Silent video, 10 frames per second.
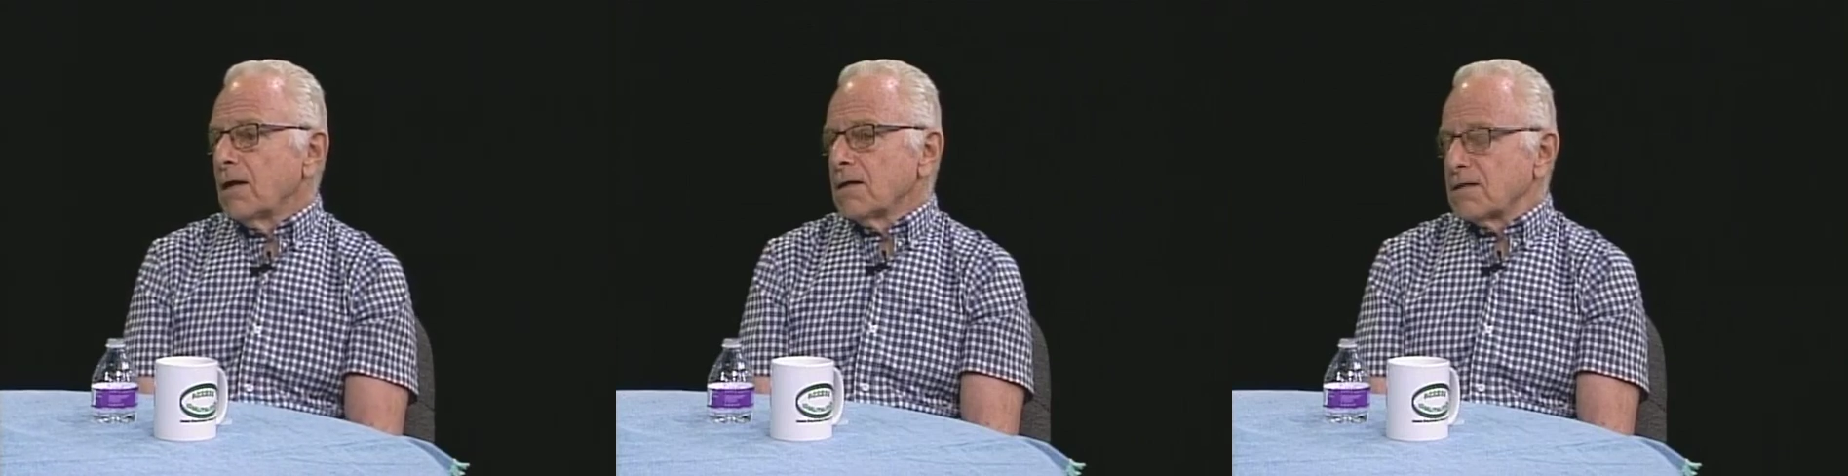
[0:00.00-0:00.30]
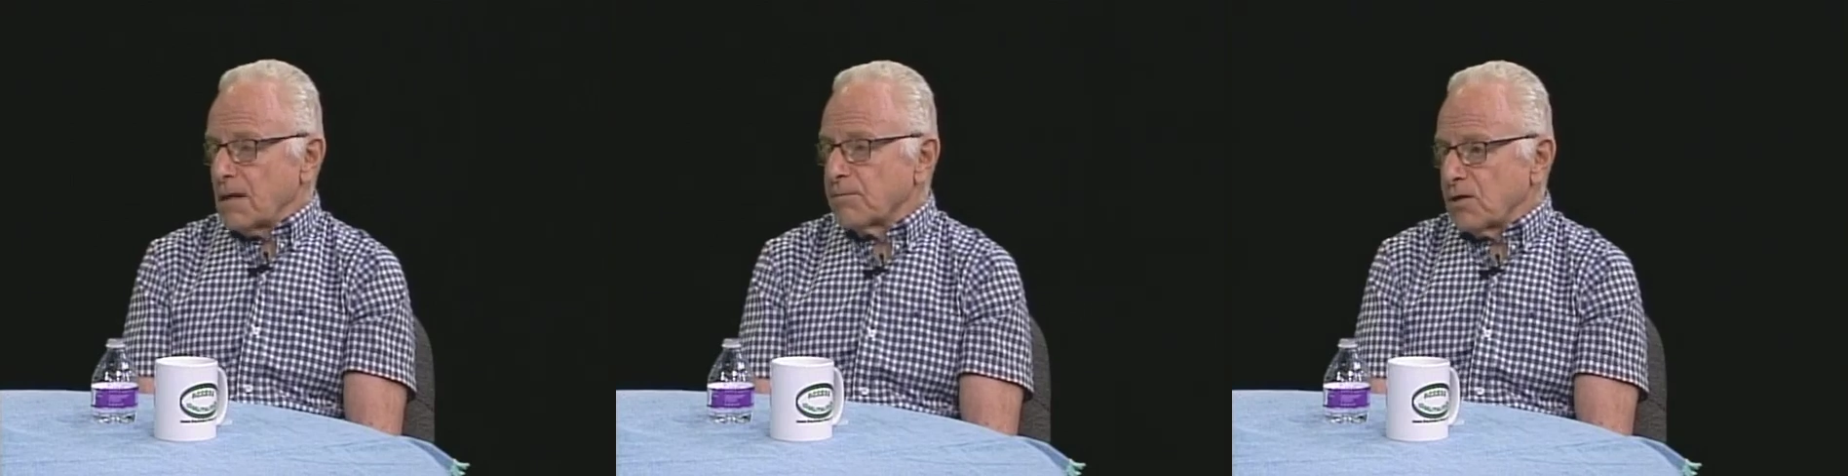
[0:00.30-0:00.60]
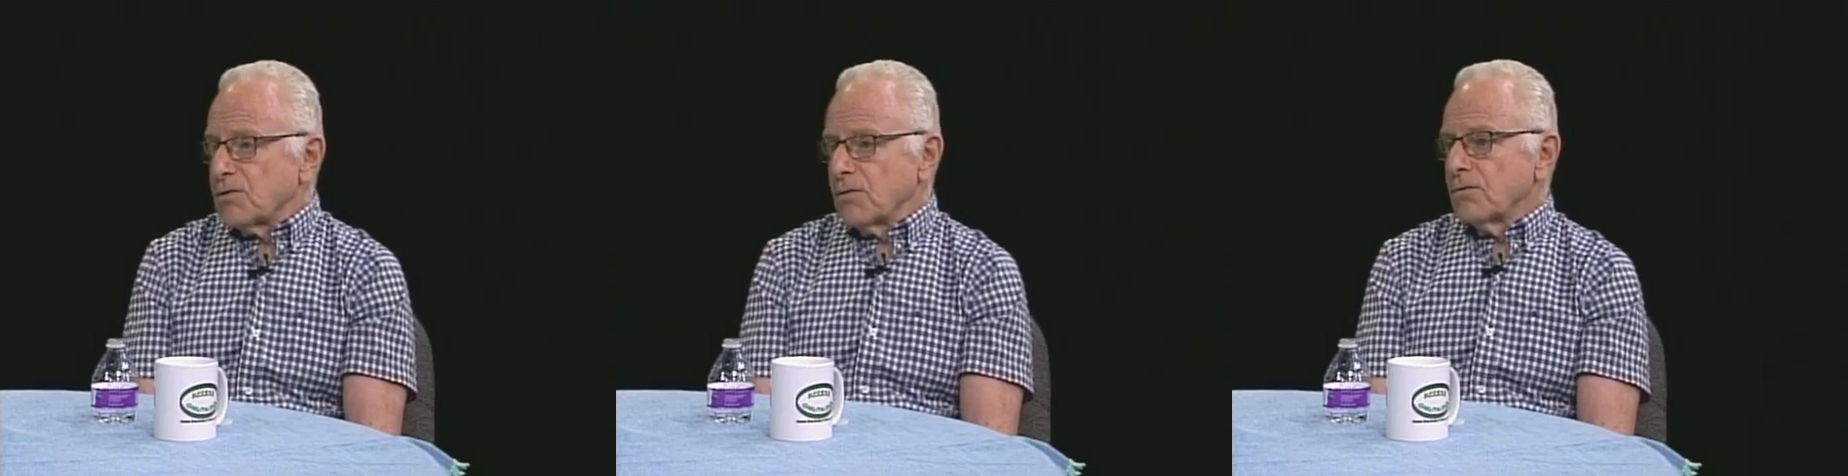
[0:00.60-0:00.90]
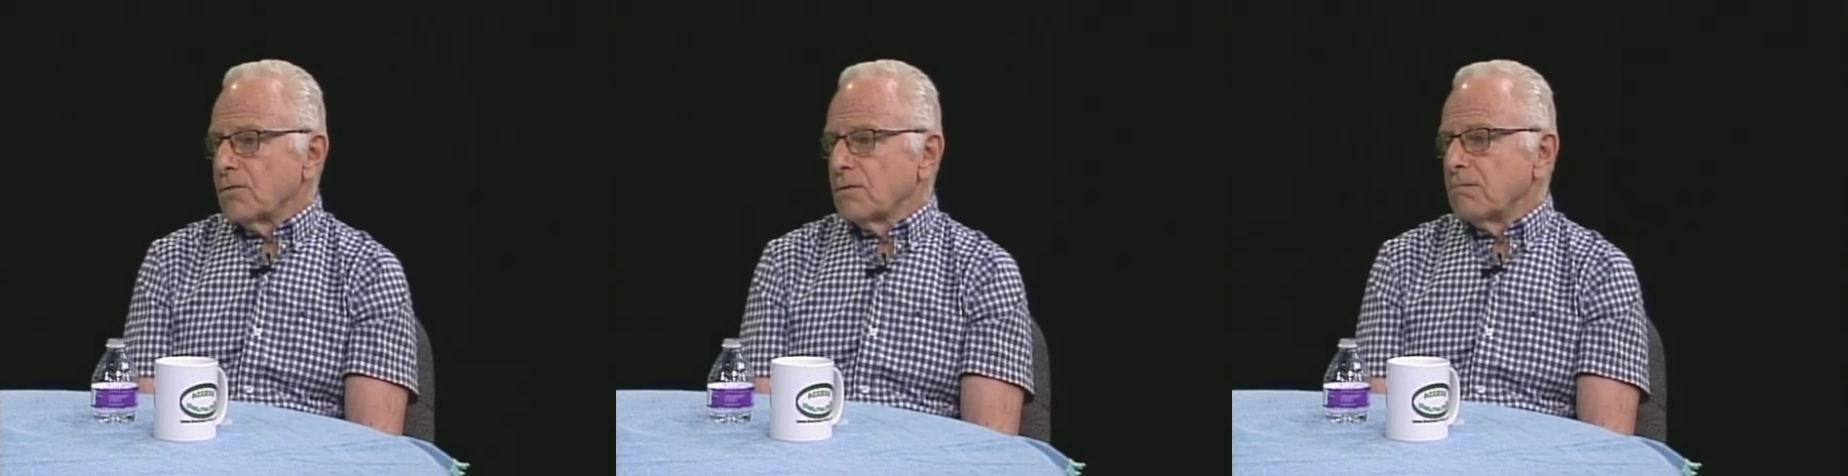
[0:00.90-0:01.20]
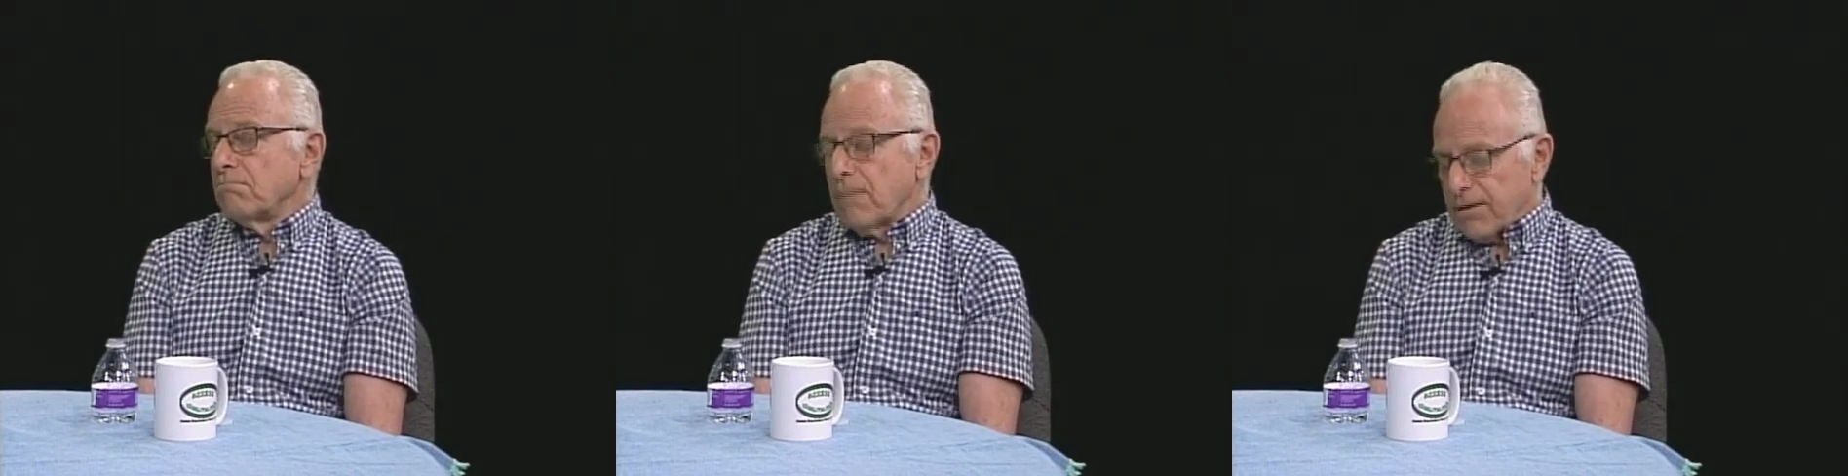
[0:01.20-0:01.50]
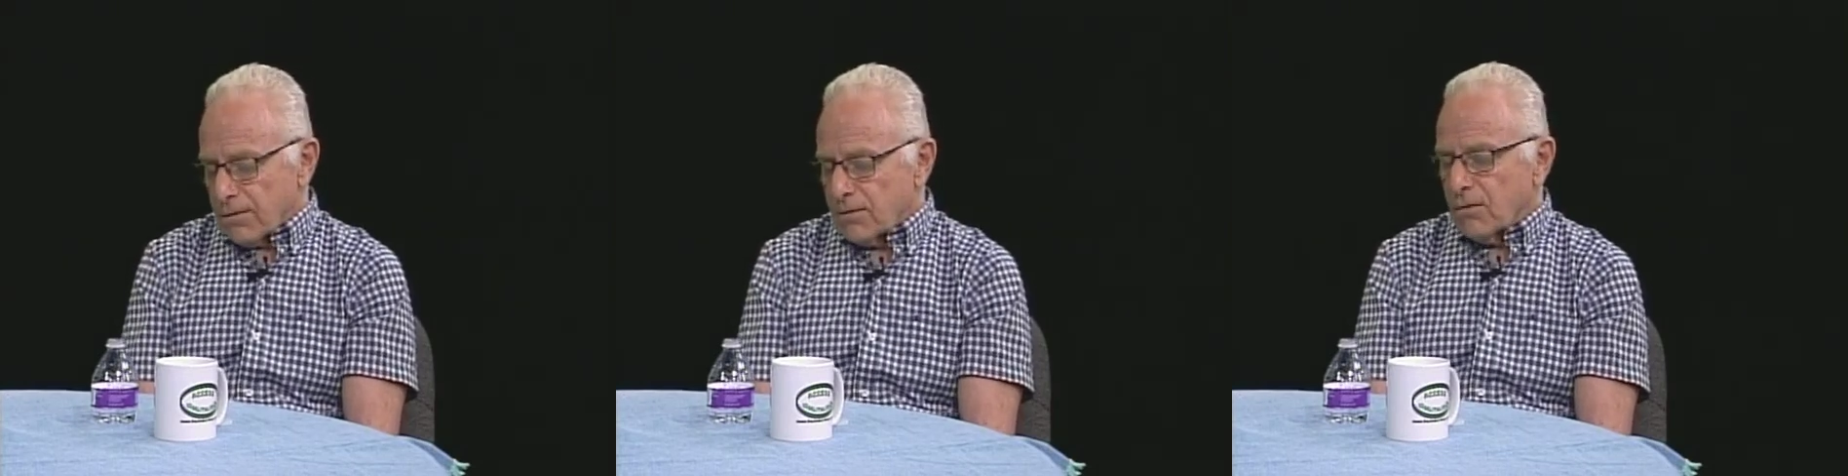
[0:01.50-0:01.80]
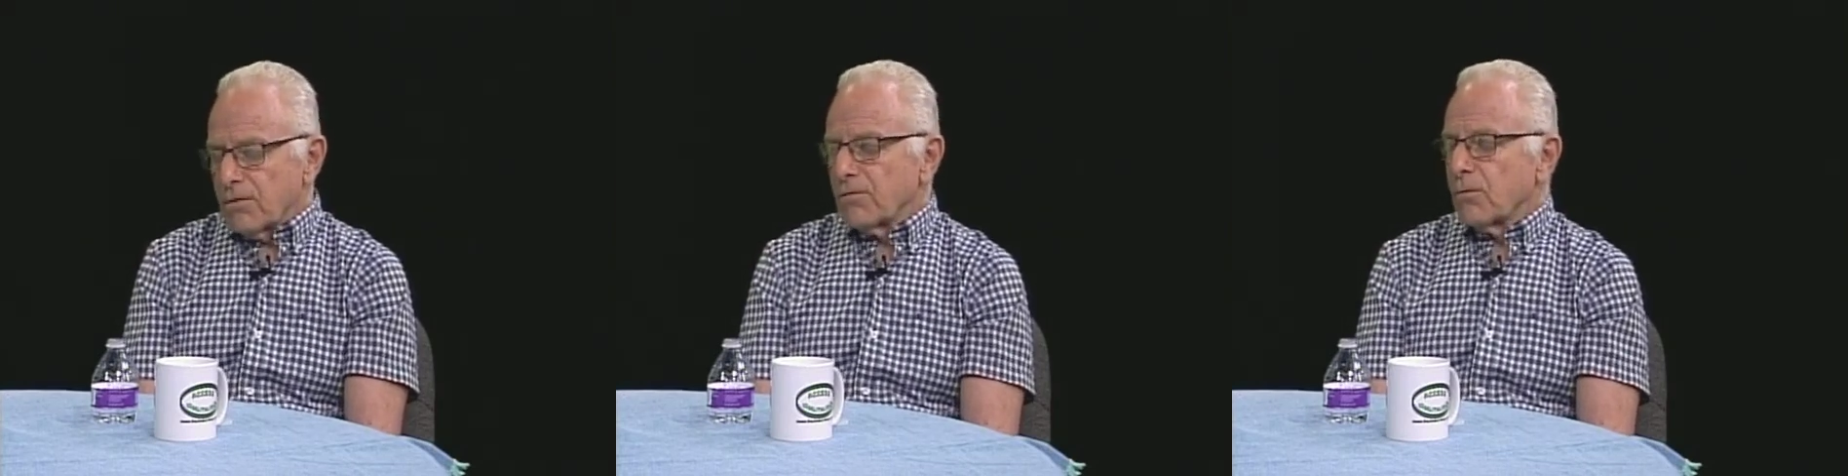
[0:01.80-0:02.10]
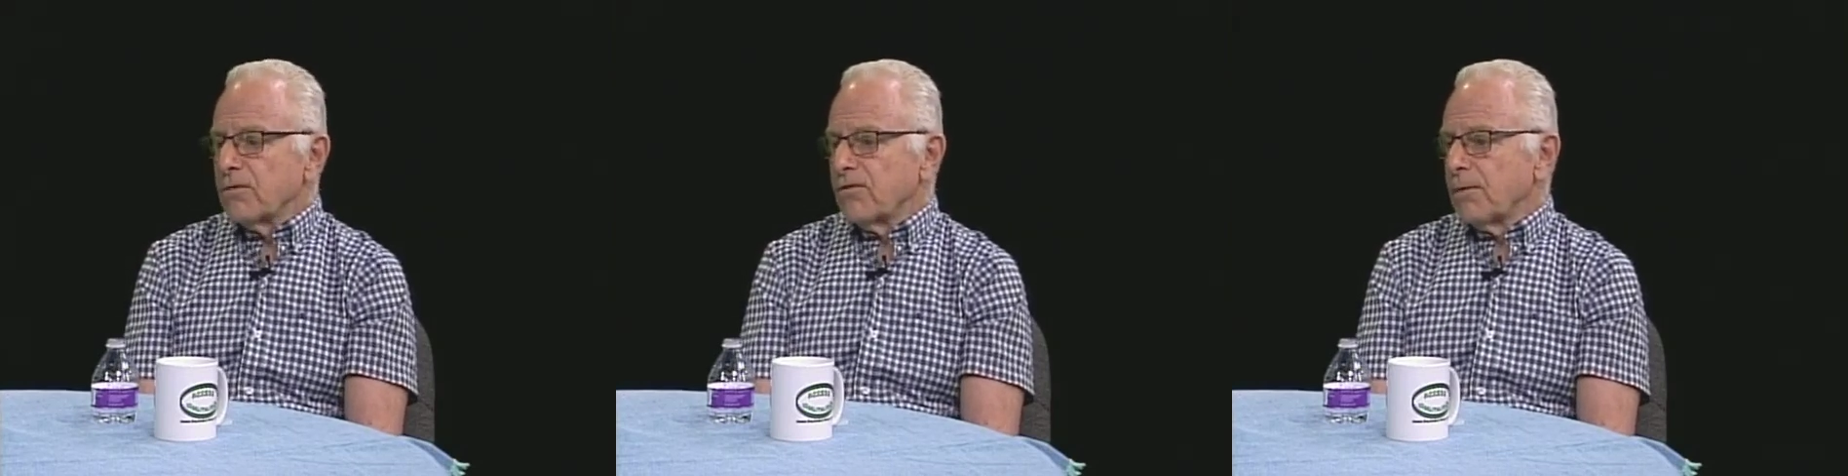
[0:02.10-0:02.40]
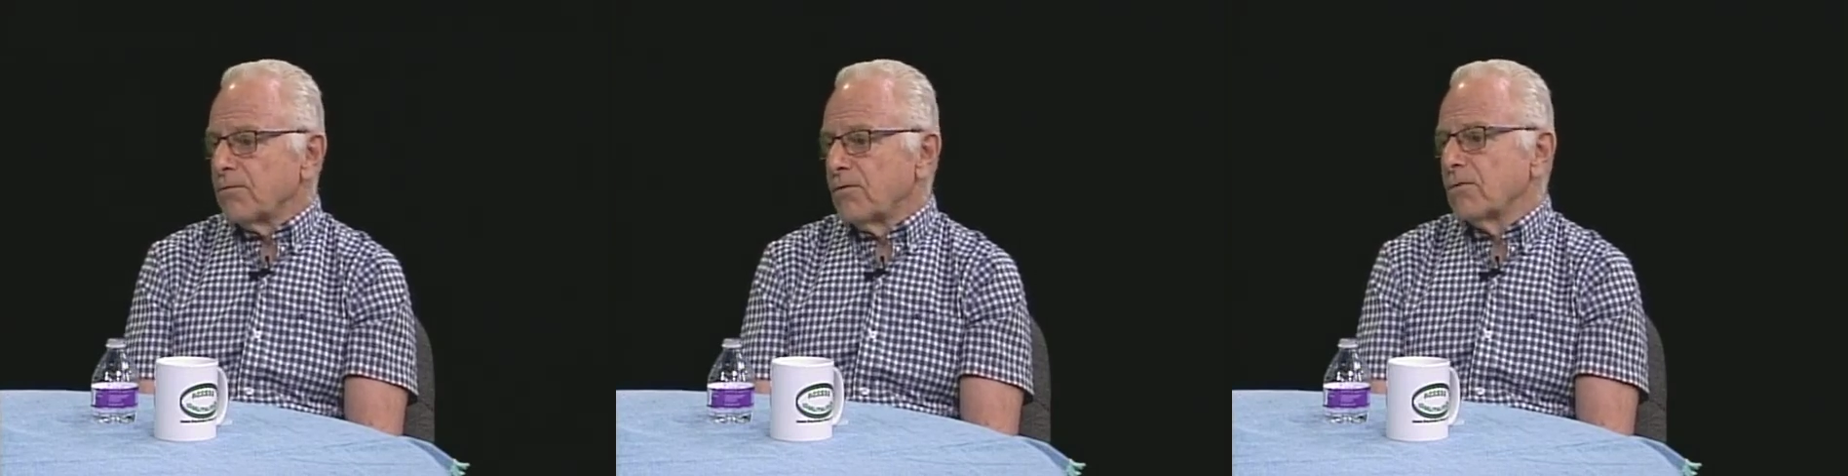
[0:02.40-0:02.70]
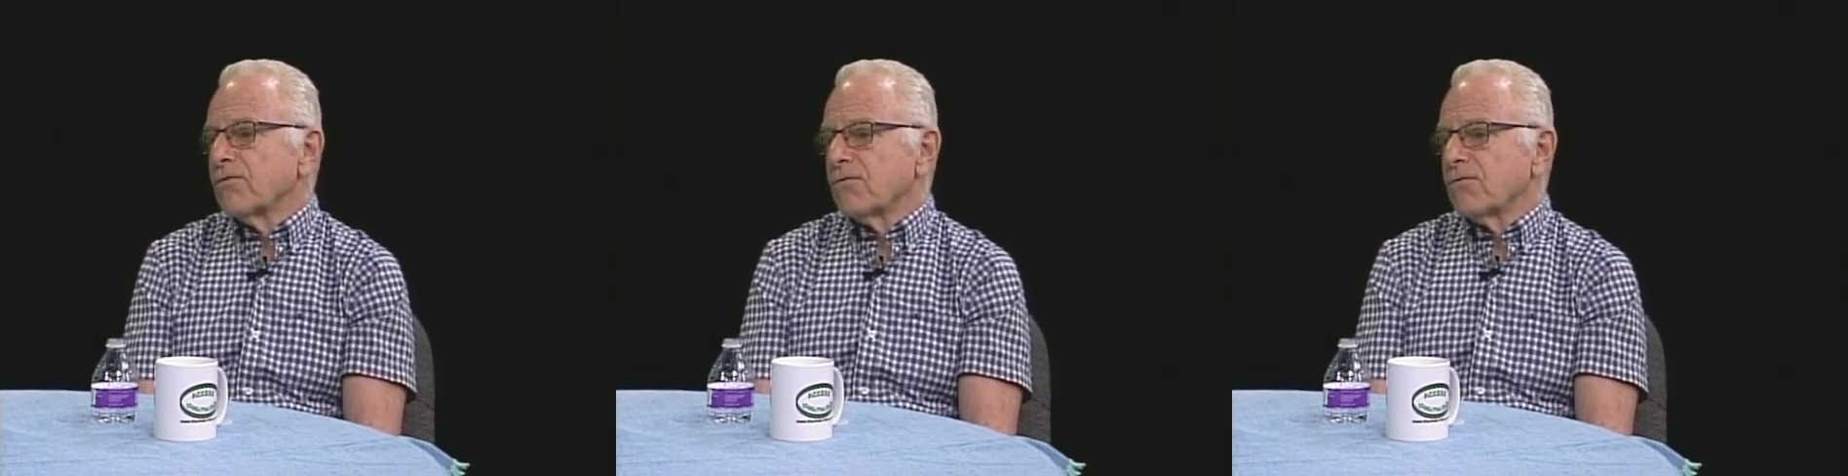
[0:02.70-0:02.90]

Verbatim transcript: substitute. Methadone is one substitute,